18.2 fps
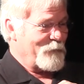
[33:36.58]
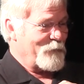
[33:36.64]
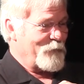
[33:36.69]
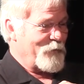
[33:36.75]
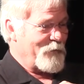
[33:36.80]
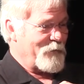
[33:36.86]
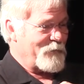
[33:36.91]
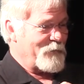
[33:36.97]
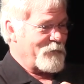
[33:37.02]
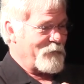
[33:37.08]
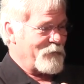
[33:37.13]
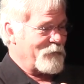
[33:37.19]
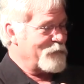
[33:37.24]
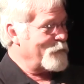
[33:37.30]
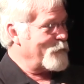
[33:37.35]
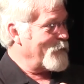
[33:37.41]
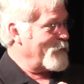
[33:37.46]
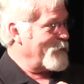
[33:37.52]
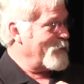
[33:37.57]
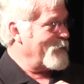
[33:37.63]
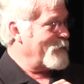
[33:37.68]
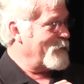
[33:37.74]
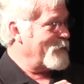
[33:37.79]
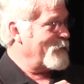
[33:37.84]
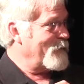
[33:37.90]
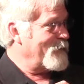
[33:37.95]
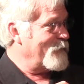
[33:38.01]
but
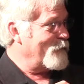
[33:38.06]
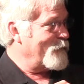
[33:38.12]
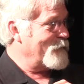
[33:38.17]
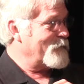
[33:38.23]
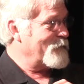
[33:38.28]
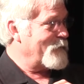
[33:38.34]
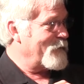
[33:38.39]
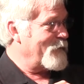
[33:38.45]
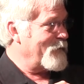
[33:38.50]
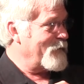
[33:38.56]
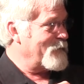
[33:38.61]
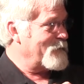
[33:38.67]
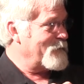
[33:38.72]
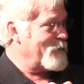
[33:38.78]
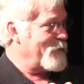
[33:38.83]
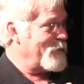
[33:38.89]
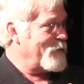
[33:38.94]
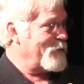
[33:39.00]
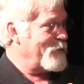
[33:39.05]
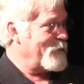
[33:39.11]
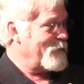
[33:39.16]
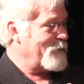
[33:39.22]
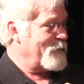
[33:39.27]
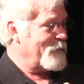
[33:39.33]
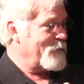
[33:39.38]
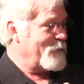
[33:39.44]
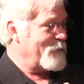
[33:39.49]
ultimately, you know, we're starting to see,
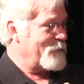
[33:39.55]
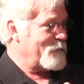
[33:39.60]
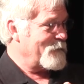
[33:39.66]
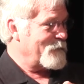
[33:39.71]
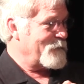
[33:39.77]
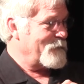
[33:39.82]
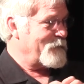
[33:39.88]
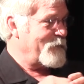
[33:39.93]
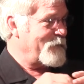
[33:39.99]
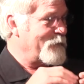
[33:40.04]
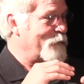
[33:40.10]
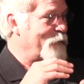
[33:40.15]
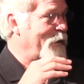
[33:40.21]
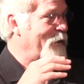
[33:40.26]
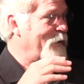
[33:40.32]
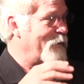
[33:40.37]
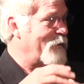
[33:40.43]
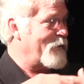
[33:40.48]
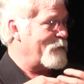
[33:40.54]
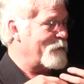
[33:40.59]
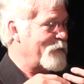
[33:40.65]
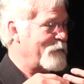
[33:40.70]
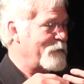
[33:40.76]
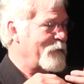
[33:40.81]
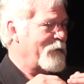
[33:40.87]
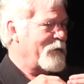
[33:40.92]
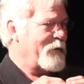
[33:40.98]
see the payoff.
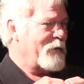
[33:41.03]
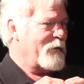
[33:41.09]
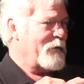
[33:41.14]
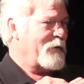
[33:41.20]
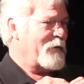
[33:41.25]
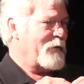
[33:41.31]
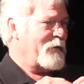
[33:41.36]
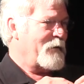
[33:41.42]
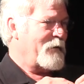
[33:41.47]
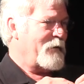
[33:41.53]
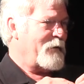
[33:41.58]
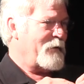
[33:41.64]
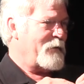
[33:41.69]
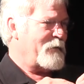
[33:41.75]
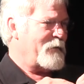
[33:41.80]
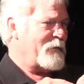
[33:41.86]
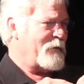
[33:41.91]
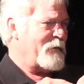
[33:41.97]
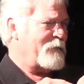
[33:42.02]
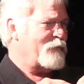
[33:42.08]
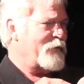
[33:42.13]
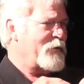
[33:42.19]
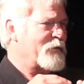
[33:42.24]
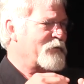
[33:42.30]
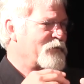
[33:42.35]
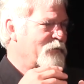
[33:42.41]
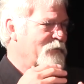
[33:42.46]
And, and uh, it
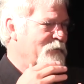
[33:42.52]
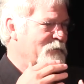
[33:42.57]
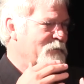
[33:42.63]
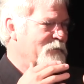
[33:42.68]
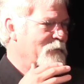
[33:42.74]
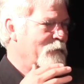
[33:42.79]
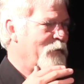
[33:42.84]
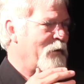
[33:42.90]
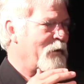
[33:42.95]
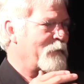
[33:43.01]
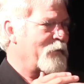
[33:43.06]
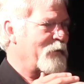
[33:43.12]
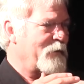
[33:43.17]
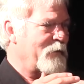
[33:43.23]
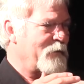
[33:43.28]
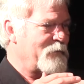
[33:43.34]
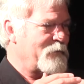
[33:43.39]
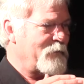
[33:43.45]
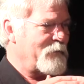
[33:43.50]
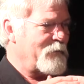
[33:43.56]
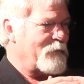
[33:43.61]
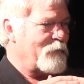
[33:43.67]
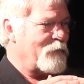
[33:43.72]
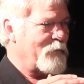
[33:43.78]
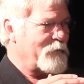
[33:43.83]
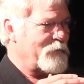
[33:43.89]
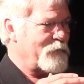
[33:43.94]
reassures the population. You
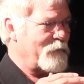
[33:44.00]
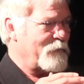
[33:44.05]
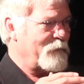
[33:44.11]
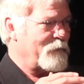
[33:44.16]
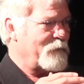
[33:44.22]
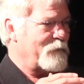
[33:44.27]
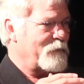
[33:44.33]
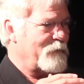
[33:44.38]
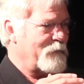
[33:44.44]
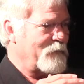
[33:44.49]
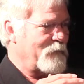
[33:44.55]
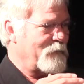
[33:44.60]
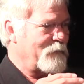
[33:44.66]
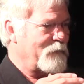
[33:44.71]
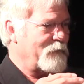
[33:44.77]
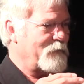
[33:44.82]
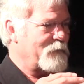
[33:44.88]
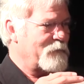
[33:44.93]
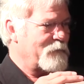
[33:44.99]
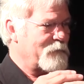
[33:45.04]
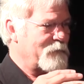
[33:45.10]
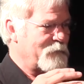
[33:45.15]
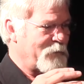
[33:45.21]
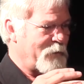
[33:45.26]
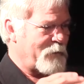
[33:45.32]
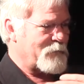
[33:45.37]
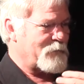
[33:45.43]
know, once you've you've
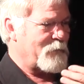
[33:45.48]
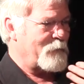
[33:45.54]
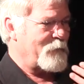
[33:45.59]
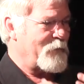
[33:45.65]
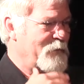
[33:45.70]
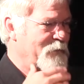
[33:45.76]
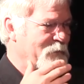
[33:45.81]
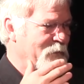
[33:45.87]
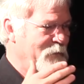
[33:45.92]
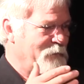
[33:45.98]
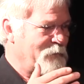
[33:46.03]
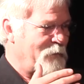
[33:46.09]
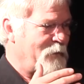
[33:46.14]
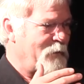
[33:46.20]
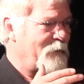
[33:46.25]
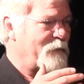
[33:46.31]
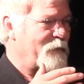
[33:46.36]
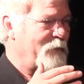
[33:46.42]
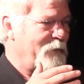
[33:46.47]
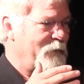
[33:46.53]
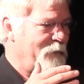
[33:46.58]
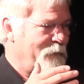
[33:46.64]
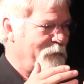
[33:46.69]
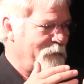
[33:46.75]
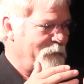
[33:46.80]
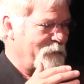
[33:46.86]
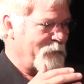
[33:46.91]
checked some of these things off, and they
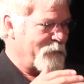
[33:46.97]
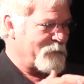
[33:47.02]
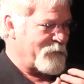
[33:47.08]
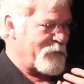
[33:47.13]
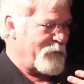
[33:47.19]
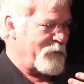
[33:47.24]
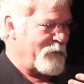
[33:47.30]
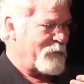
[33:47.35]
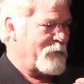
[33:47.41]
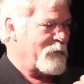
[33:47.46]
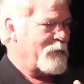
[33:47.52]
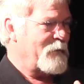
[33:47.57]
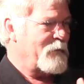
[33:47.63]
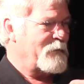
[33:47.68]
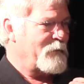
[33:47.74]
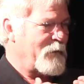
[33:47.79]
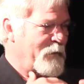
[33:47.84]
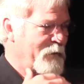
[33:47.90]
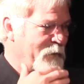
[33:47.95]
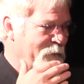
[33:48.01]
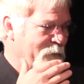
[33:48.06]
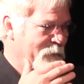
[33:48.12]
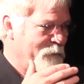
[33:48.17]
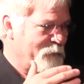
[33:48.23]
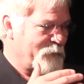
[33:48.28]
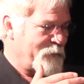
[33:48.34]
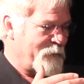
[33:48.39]
know that you're listening, taking
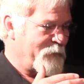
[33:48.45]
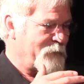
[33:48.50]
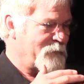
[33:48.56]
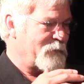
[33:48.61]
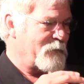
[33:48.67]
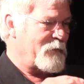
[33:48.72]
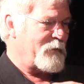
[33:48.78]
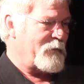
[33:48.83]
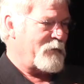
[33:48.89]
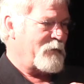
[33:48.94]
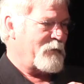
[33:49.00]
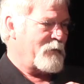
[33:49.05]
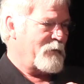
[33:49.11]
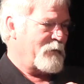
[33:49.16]
them seriously,